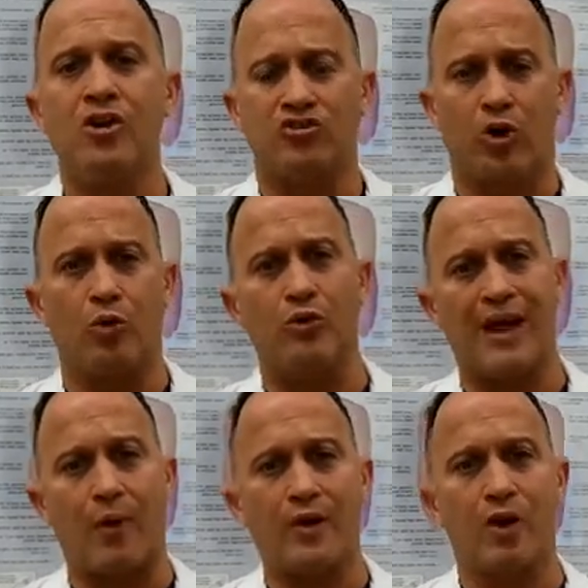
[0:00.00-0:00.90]
So
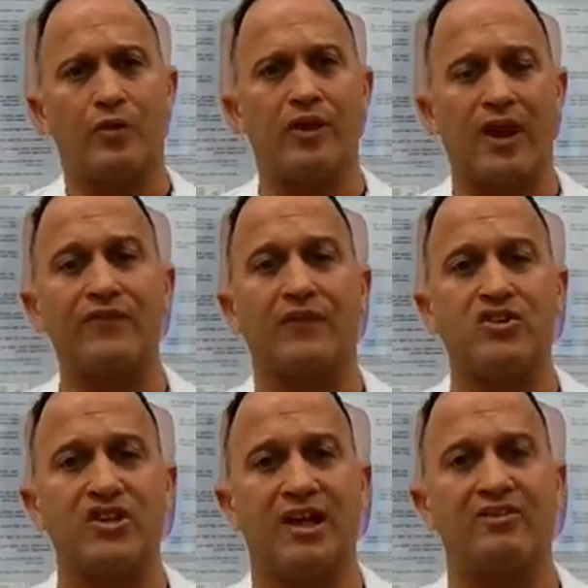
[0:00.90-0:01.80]
now we know that you have to have
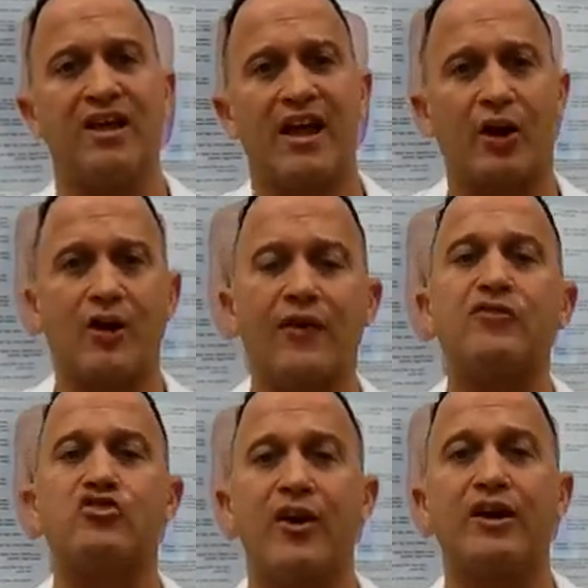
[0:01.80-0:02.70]
the genes, and you have to
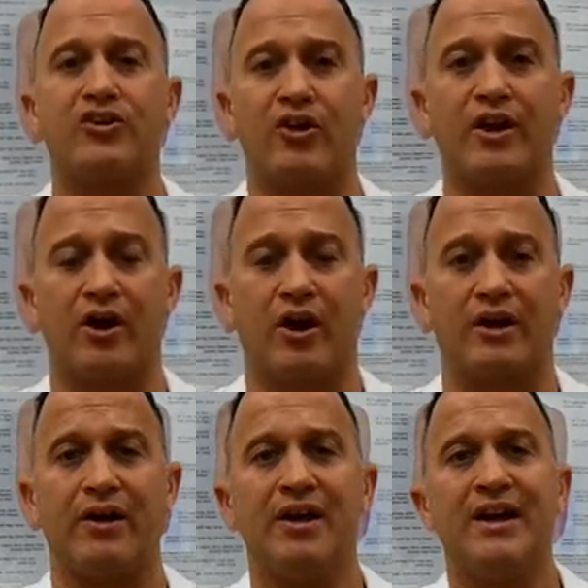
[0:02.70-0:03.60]
have a trigger to turn it on.